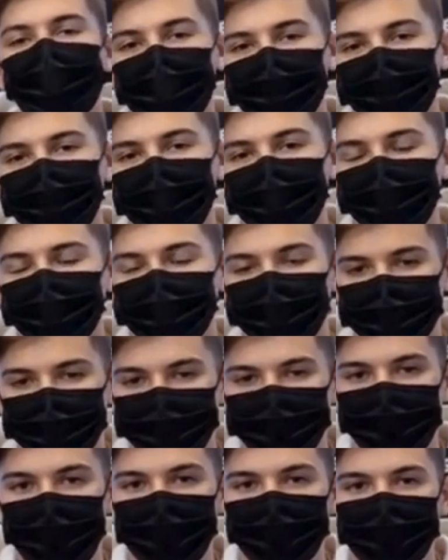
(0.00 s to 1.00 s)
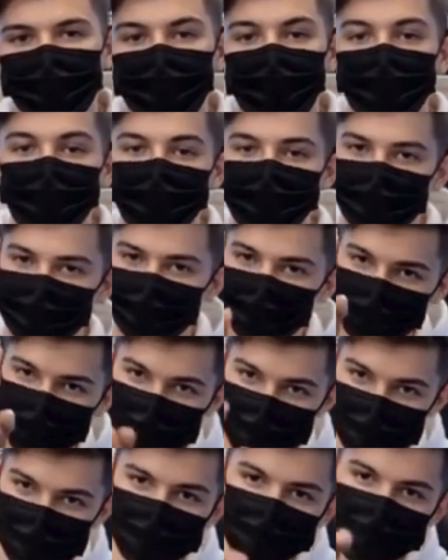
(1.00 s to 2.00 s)
For this tutorial, the
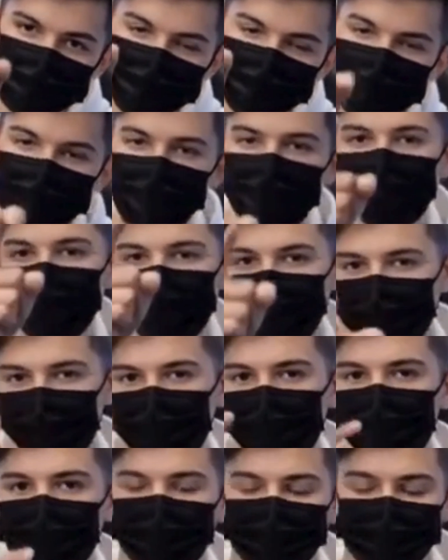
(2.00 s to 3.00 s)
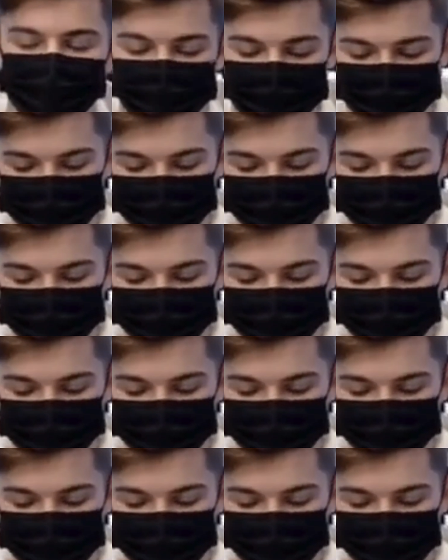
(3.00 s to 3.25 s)
techniques apply across all of